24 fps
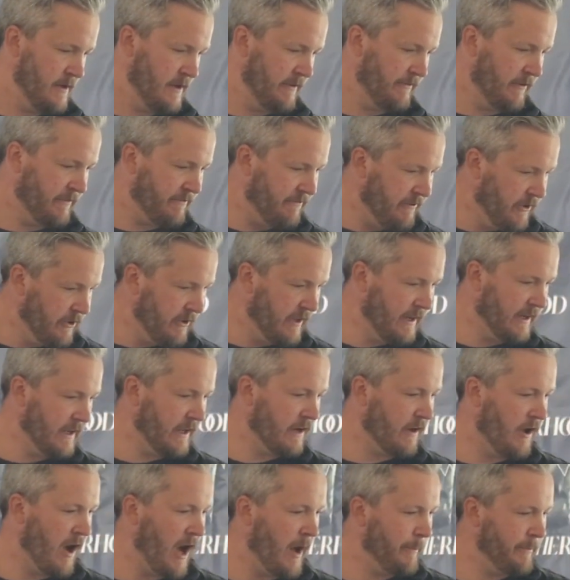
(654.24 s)
If you're feeling
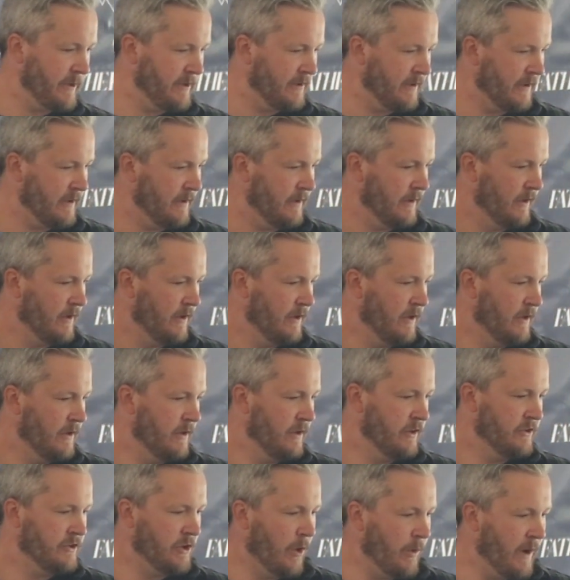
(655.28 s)
incompetent,
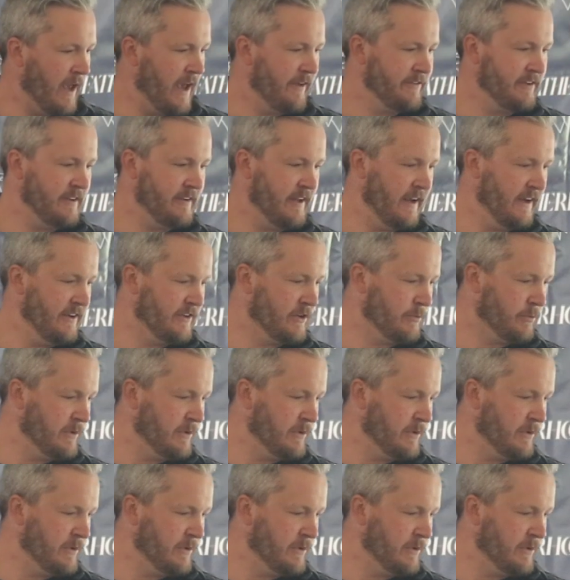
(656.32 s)
don't hesitate